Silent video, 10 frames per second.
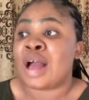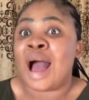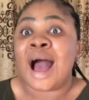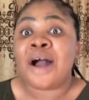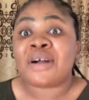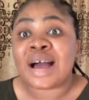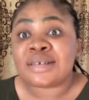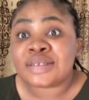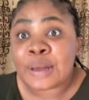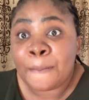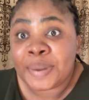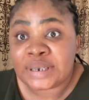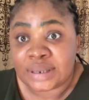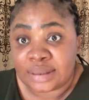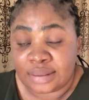How can
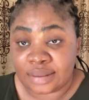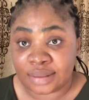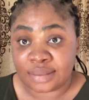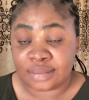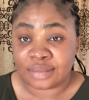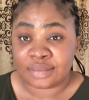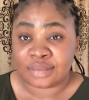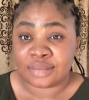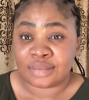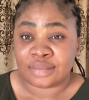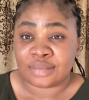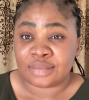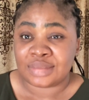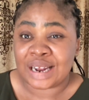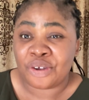somebody
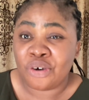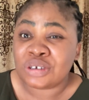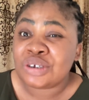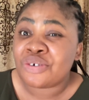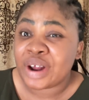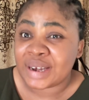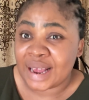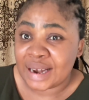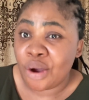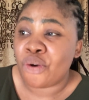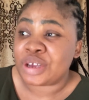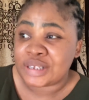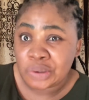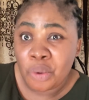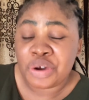that God created on
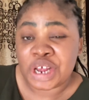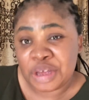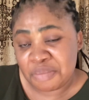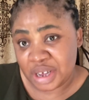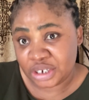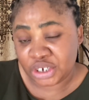his own image